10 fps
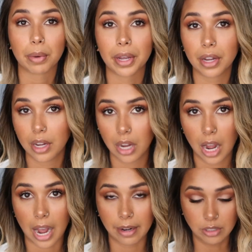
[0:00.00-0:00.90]
But
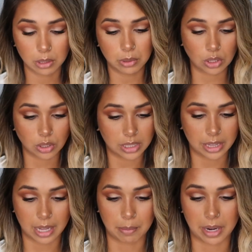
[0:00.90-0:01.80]
I've just been using
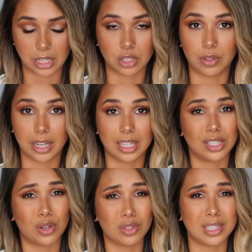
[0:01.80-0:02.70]
them and I just feel like it's
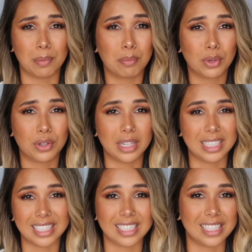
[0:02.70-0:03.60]
so simple and
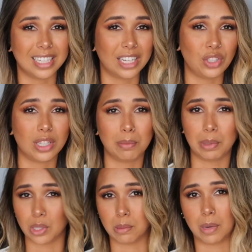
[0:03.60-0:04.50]
easy, and you can
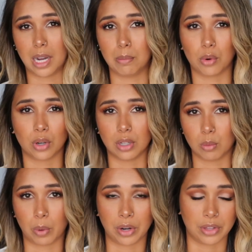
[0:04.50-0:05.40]
build them up or
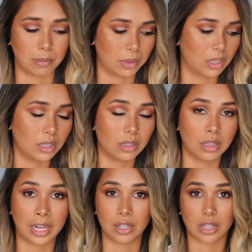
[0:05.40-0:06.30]
wear them a
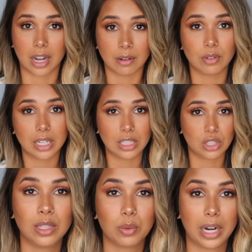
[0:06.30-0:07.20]
lighter coverage.
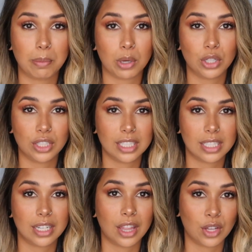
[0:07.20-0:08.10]
And when I
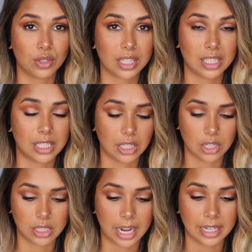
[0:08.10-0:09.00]
purchased those
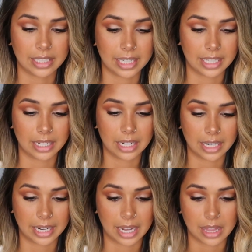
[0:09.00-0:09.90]
concealers, I
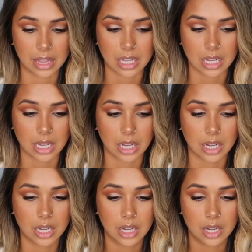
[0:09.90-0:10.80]
did get
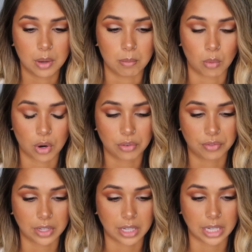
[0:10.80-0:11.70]
the
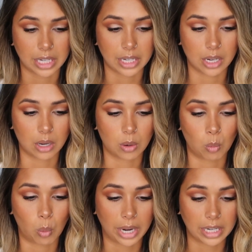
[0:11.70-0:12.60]
Morphe
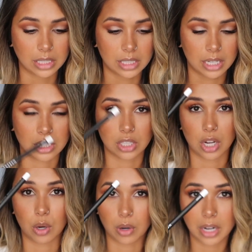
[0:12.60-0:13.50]
white, it's
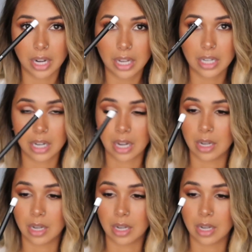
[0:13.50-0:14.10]
coconut